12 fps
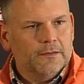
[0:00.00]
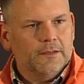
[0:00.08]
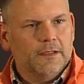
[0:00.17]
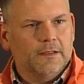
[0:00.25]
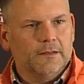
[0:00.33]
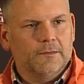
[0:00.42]

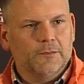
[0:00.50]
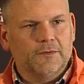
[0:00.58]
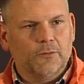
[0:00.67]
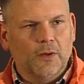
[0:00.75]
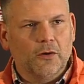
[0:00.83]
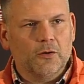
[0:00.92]

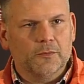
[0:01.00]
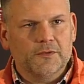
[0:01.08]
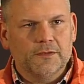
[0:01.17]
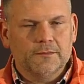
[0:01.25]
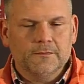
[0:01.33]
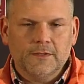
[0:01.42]
We've
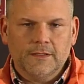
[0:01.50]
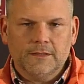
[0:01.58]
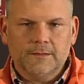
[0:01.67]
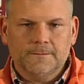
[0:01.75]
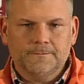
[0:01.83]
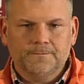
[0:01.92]
welcomed
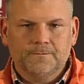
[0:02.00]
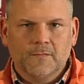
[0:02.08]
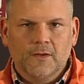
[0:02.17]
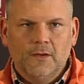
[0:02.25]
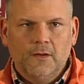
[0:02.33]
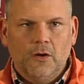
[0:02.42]

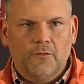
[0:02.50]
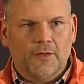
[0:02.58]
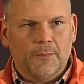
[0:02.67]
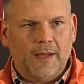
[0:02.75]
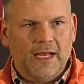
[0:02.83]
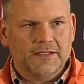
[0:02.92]
over
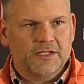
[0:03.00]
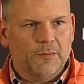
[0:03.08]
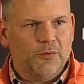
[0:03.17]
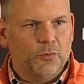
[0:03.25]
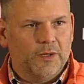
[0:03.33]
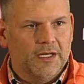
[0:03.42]
the past
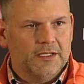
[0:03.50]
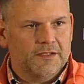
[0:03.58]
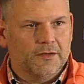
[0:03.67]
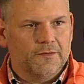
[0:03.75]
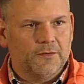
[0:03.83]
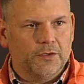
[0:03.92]
couple weeks.
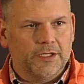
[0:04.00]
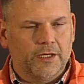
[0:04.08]
They're fully